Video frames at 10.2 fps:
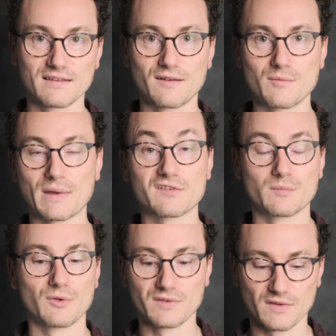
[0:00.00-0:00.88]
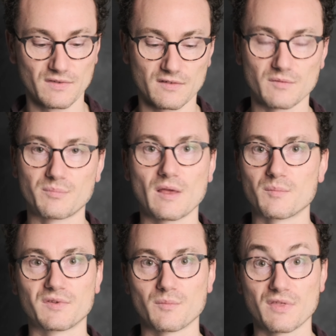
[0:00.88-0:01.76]
imaginable, because it's such a
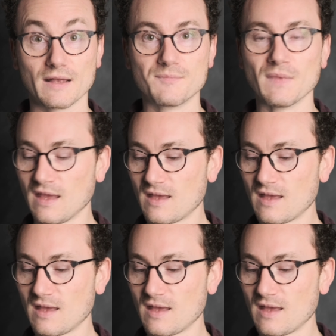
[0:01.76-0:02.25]
cumbersome thing.